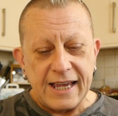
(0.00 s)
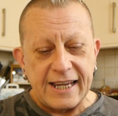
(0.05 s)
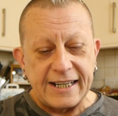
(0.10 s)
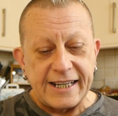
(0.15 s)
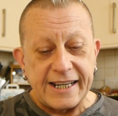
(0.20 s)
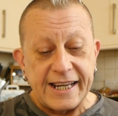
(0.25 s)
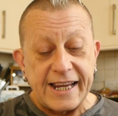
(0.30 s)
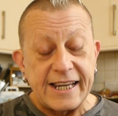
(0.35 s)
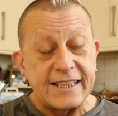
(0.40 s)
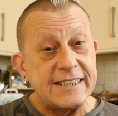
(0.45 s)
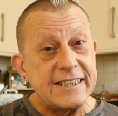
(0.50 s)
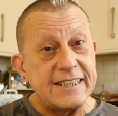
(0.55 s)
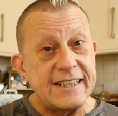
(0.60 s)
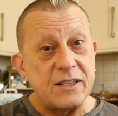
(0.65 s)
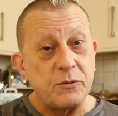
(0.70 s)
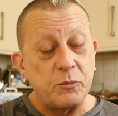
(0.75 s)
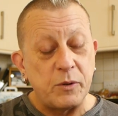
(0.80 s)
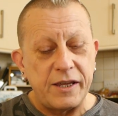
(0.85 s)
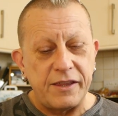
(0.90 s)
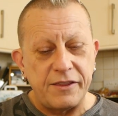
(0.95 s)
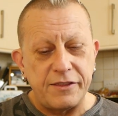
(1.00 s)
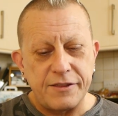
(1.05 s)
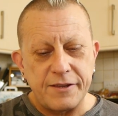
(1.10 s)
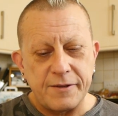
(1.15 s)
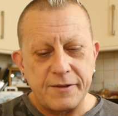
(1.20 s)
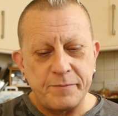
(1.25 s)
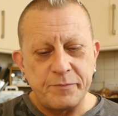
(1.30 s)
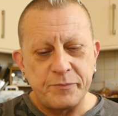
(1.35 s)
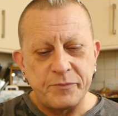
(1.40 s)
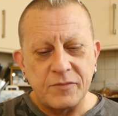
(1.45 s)
And I ended it
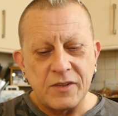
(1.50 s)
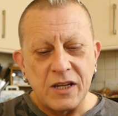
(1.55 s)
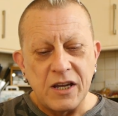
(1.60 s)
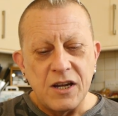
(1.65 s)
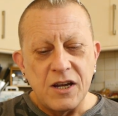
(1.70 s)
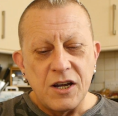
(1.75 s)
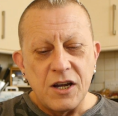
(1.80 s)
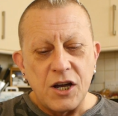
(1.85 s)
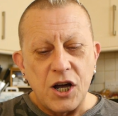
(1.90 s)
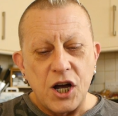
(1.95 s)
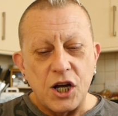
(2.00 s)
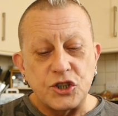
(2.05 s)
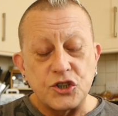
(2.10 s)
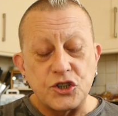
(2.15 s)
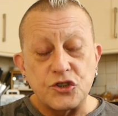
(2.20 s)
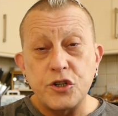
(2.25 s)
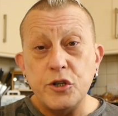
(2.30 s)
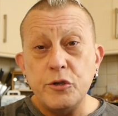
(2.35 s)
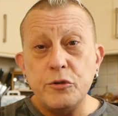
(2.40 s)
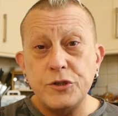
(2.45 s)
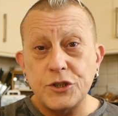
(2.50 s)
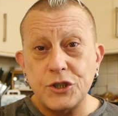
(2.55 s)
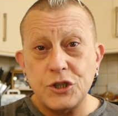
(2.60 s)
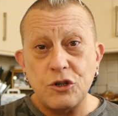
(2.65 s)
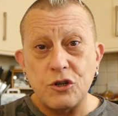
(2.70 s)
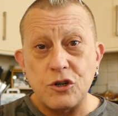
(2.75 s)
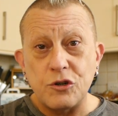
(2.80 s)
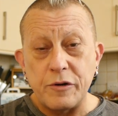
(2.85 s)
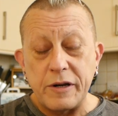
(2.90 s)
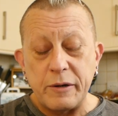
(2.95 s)
with a true
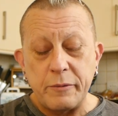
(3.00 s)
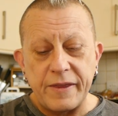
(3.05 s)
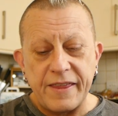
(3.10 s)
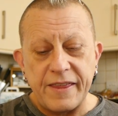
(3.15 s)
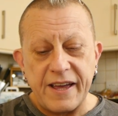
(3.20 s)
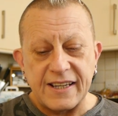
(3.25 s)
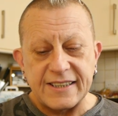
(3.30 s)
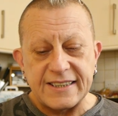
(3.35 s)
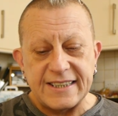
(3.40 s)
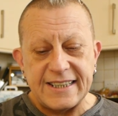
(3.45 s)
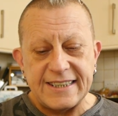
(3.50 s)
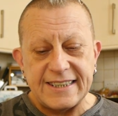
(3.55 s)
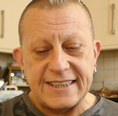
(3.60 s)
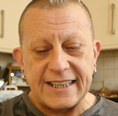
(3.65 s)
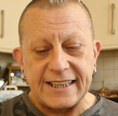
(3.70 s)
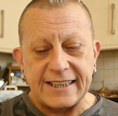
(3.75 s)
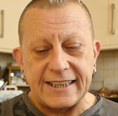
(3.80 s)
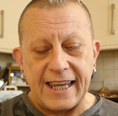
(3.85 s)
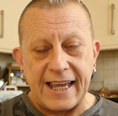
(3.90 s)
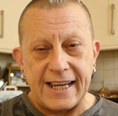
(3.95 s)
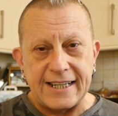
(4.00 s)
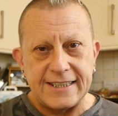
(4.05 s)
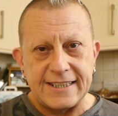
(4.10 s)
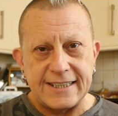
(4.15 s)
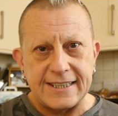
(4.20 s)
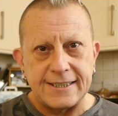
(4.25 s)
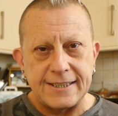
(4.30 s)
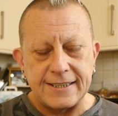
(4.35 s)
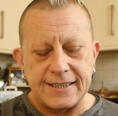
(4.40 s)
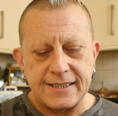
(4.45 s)
story with artistic
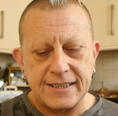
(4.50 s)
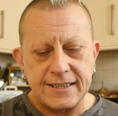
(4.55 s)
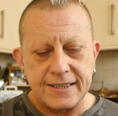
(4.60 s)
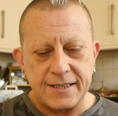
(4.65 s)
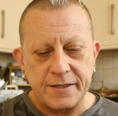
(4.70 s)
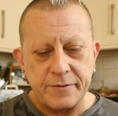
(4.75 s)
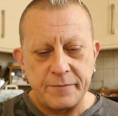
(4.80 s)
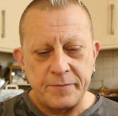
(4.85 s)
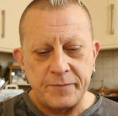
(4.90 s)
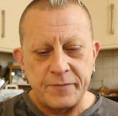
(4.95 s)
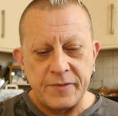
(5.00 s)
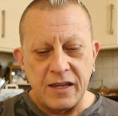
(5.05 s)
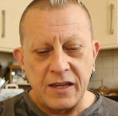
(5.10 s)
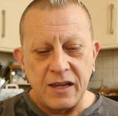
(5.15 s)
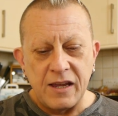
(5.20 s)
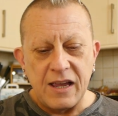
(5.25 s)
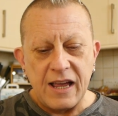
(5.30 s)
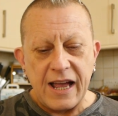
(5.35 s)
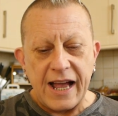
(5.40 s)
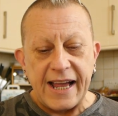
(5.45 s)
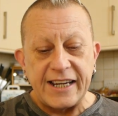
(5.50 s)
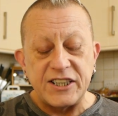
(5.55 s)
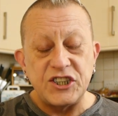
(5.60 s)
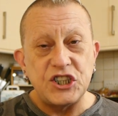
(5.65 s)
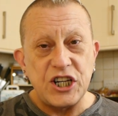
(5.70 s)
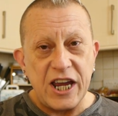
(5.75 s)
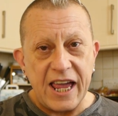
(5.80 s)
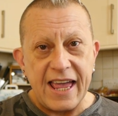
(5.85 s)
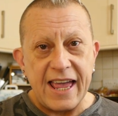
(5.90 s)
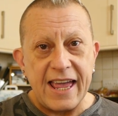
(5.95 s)
license. I
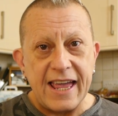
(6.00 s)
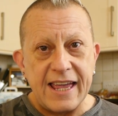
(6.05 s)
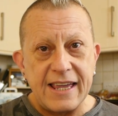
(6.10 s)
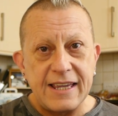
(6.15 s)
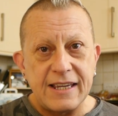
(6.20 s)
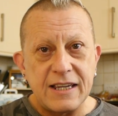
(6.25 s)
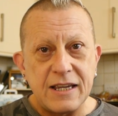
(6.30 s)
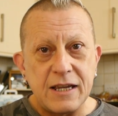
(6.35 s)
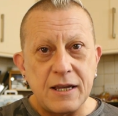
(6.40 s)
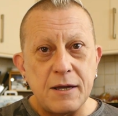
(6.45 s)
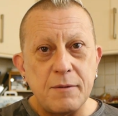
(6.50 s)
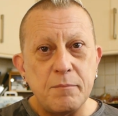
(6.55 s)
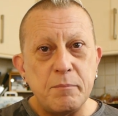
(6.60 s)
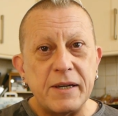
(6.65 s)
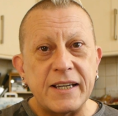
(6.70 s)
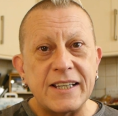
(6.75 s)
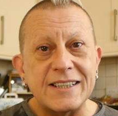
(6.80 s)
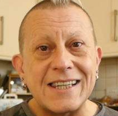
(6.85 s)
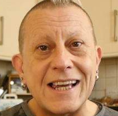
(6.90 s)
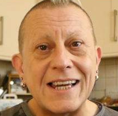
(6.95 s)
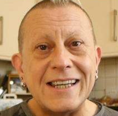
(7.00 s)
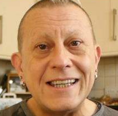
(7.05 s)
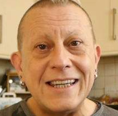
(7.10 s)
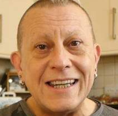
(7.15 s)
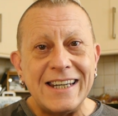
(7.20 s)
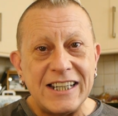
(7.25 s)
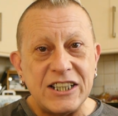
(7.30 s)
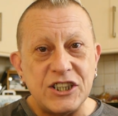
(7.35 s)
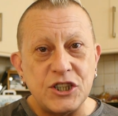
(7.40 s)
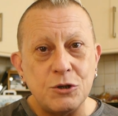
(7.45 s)
share because I
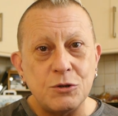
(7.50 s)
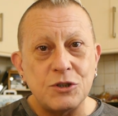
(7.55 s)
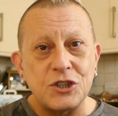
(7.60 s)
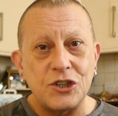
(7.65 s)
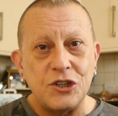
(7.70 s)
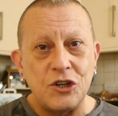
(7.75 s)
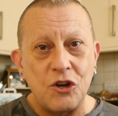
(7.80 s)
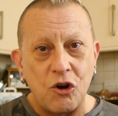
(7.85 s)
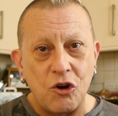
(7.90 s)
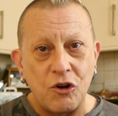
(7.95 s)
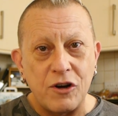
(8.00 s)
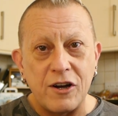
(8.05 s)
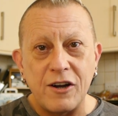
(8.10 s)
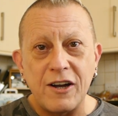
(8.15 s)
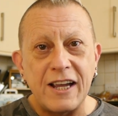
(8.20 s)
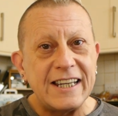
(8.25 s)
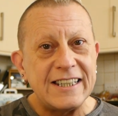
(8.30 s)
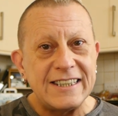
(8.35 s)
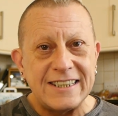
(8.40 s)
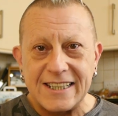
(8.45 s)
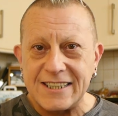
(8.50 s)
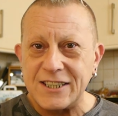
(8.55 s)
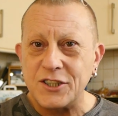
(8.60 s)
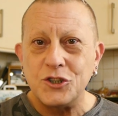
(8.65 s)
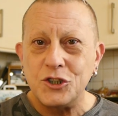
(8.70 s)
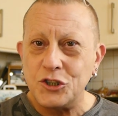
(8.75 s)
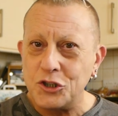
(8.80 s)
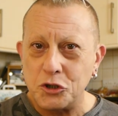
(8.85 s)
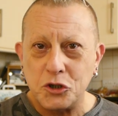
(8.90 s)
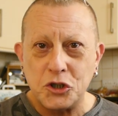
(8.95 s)
need you to know it
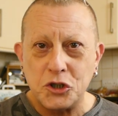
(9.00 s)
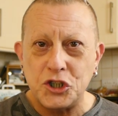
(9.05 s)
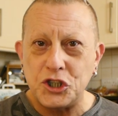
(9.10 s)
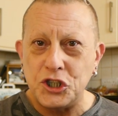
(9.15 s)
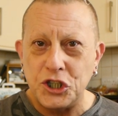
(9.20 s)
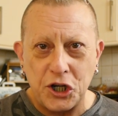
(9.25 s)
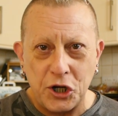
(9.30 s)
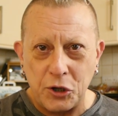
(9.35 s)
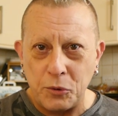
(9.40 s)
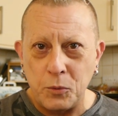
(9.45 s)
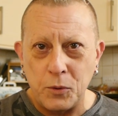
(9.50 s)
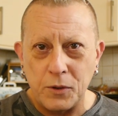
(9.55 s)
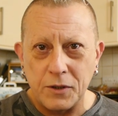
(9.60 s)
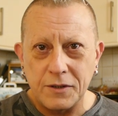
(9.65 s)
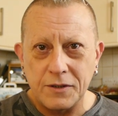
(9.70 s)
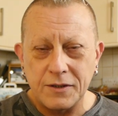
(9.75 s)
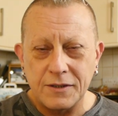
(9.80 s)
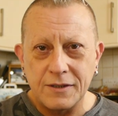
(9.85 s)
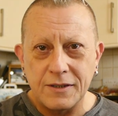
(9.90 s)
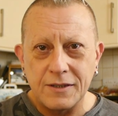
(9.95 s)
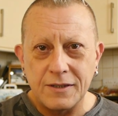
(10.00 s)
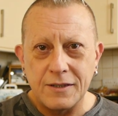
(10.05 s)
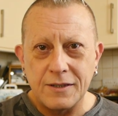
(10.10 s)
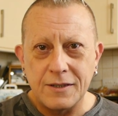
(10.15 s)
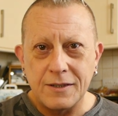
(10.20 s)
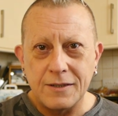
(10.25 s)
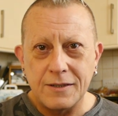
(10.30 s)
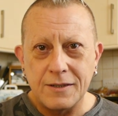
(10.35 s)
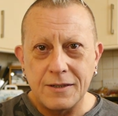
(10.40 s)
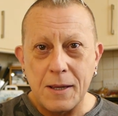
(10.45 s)
isn't just you.
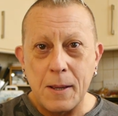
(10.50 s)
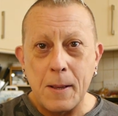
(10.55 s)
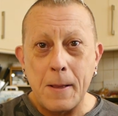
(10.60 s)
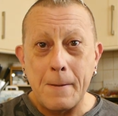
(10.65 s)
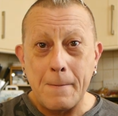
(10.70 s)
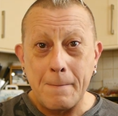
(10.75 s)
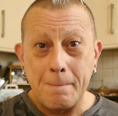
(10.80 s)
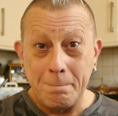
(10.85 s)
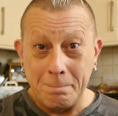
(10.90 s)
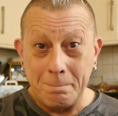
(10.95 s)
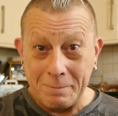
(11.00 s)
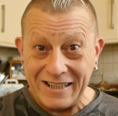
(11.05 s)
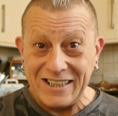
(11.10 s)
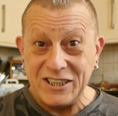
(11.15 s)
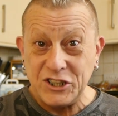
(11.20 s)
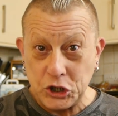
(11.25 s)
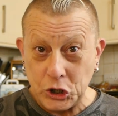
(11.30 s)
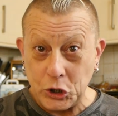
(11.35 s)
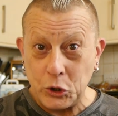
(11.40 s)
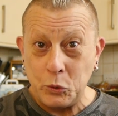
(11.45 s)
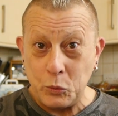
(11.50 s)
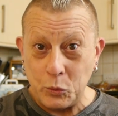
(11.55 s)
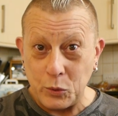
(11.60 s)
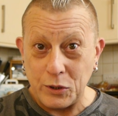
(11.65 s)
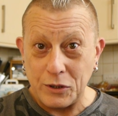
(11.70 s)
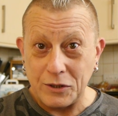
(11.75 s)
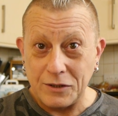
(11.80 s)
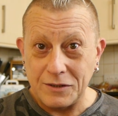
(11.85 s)
Me too.